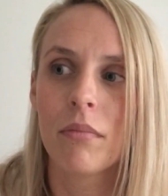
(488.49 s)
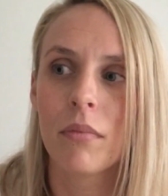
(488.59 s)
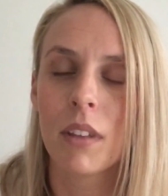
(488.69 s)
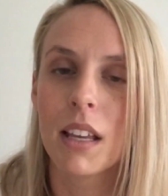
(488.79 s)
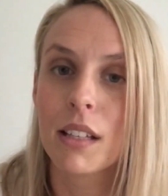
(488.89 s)

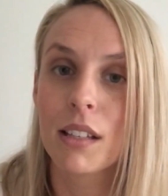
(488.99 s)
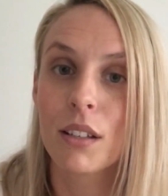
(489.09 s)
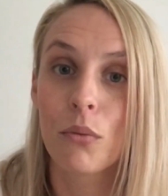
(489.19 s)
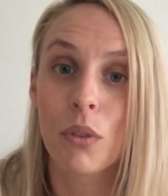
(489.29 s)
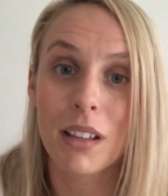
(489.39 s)
it's
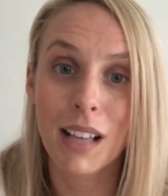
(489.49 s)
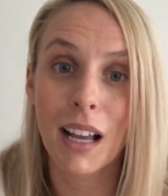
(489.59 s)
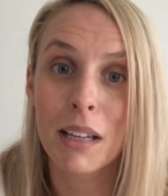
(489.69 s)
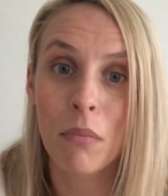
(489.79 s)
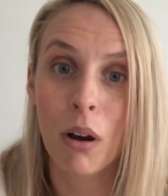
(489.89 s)

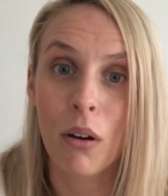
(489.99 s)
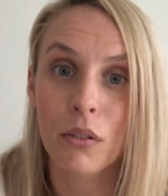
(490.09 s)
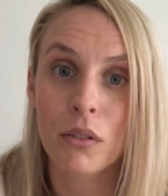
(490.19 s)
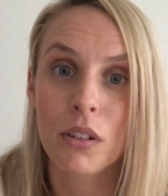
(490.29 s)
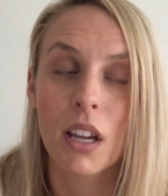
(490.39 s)
8
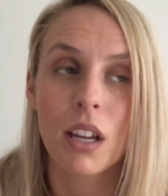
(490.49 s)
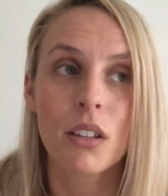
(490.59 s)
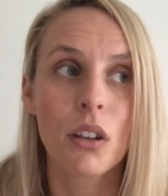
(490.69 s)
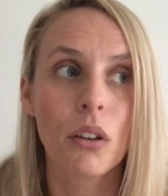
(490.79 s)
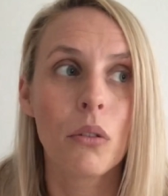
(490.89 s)
marks.
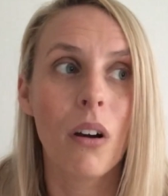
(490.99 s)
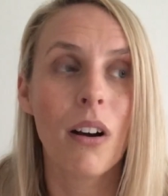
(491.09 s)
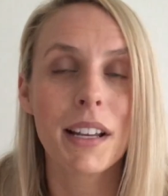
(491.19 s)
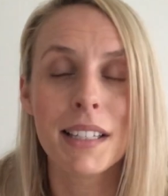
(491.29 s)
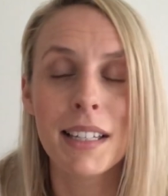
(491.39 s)
So
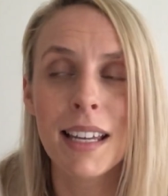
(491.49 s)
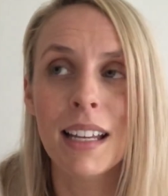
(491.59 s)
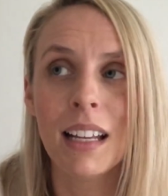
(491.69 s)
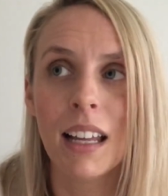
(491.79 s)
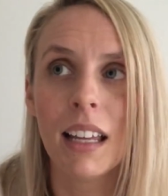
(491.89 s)

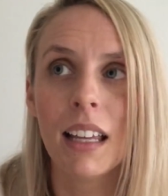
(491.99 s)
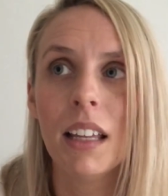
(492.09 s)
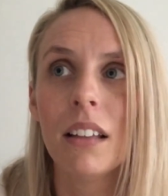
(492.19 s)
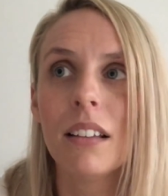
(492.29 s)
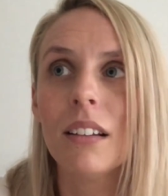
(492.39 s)
ideally,
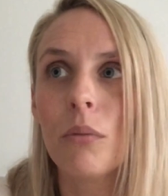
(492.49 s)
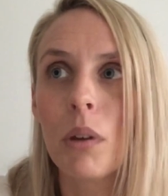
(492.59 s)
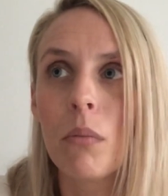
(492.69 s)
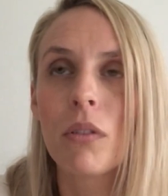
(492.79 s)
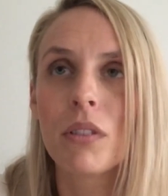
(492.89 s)
we
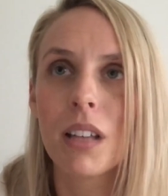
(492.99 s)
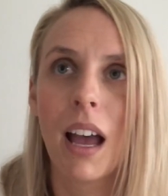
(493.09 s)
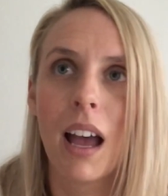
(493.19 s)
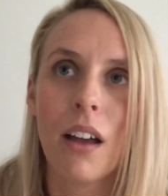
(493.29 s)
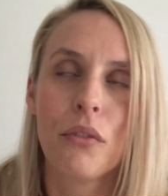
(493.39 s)
want to
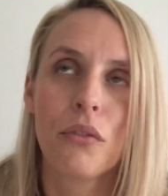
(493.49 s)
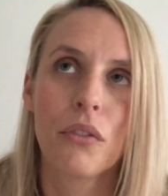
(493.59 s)
have